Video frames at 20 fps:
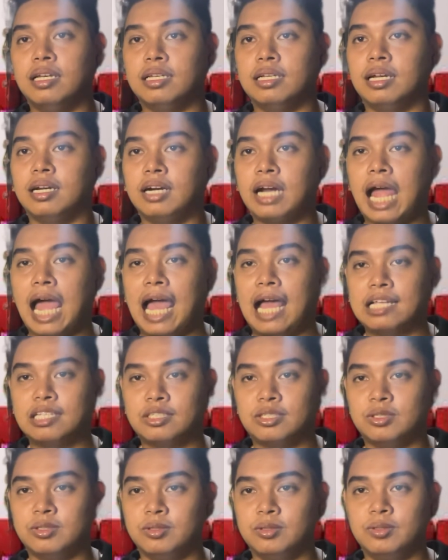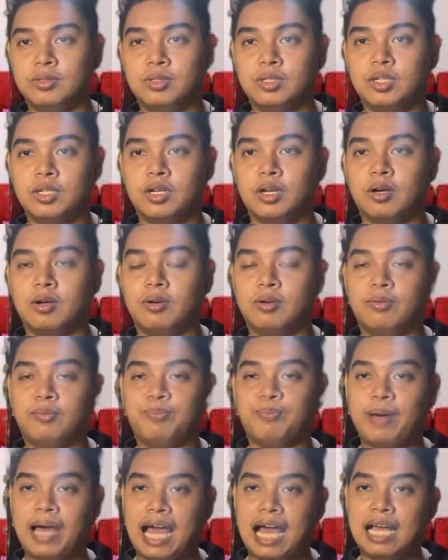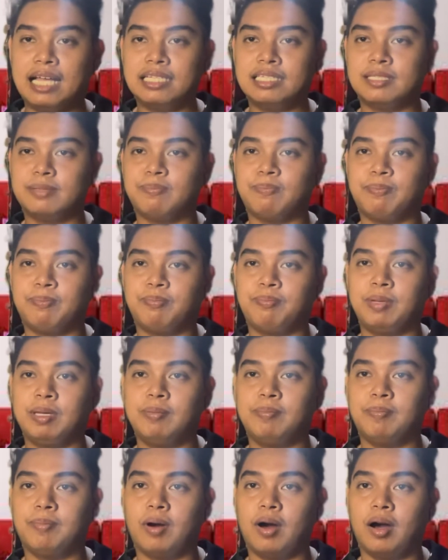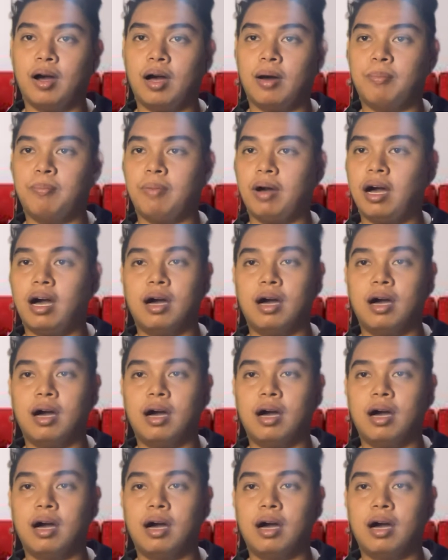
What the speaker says: react to, you know, past K-pop